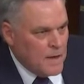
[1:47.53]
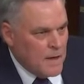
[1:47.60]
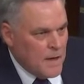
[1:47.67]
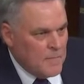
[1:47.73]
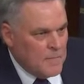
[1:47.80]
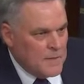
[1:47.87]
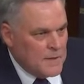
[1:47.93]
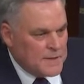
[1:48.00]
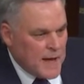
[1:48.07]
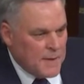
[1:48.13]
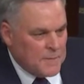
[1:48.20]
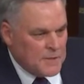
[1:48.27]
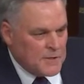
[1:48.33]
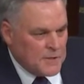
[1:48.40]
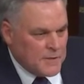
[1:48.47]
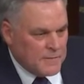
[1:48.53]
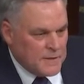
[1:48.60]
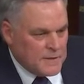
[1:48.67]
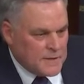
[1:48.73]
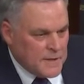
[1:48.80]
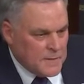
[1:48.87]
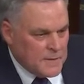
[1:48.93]
the type of
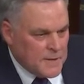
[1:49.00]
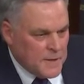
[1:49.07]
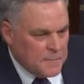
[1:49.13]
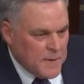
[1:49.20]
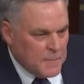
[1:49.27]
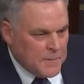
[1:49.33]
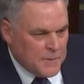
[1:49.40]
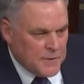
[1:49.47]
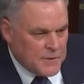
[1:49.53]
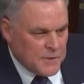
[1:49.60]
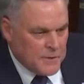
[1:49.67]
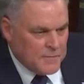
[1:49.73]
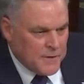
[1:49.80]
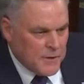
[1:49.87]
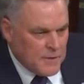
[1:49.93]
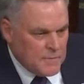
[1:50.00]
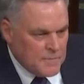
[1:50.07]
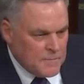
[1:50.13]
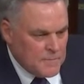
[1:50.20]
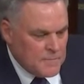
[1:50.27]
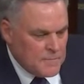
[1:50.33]
service that people deserve here.